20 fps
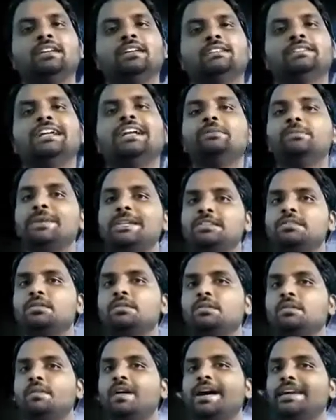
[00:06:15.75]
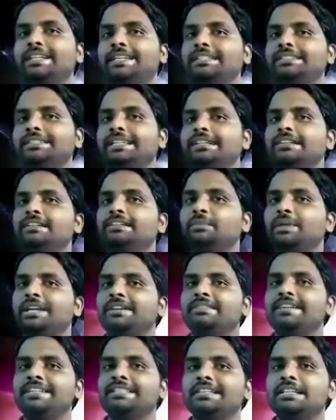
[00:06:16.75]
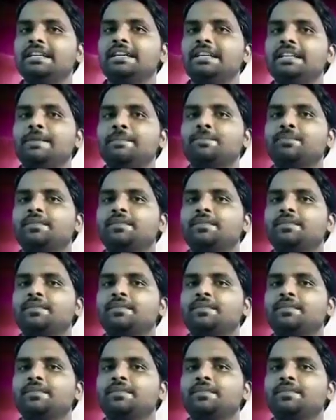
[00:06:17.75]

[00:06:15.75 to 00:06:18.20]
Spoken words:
That means what I said previously,